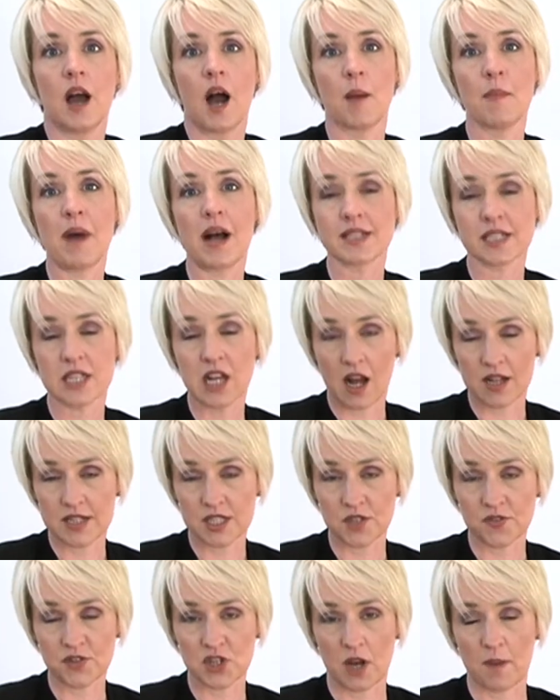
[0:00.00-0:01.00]
I'm asked
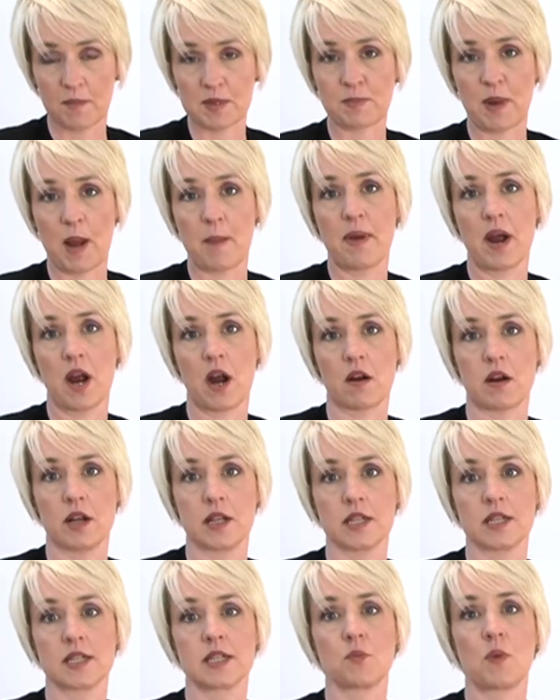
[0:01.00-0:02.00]
lots of times by
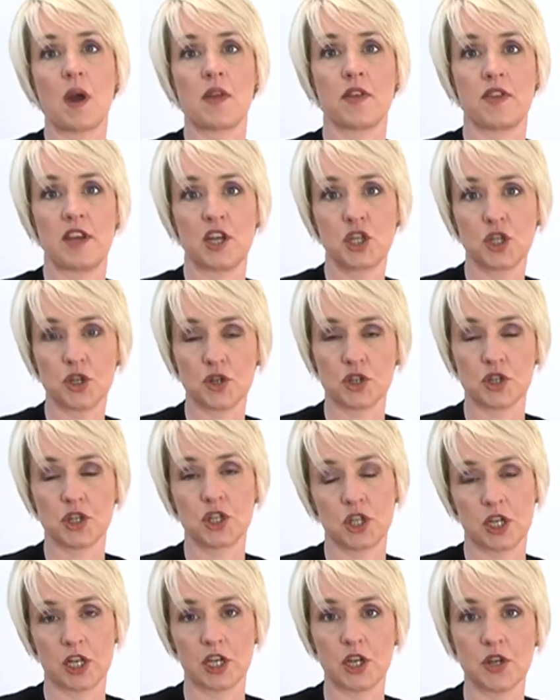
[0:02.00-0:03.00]
parents whether they should or
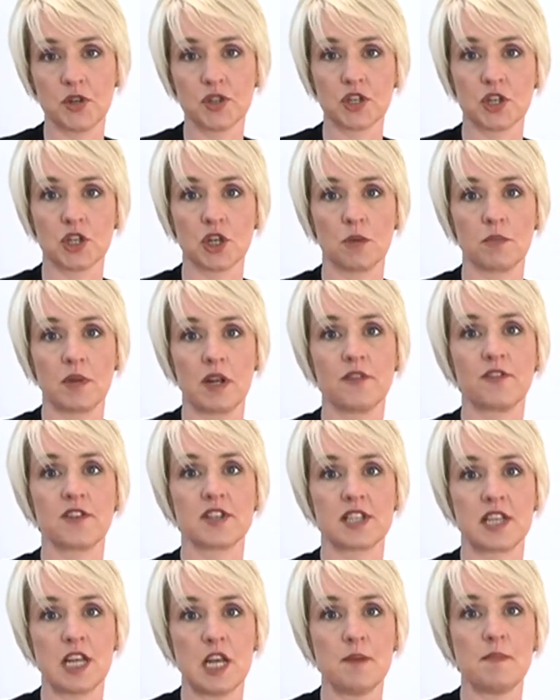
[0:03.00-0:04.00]
shouldn't use a dummy for
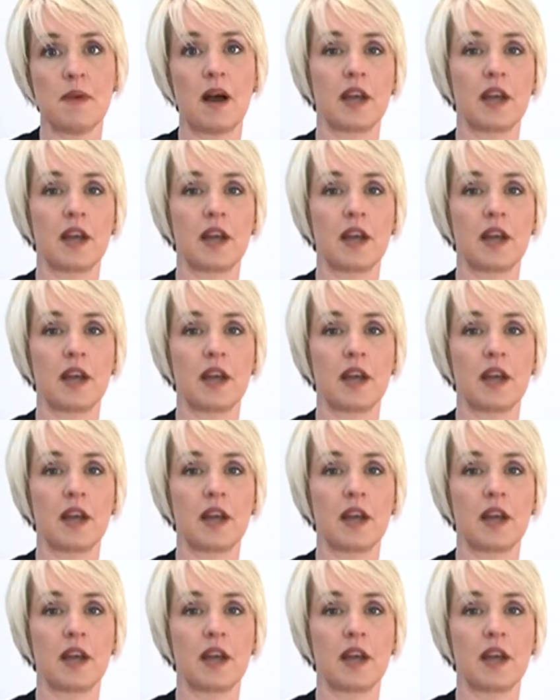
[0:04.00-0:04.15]
sleep,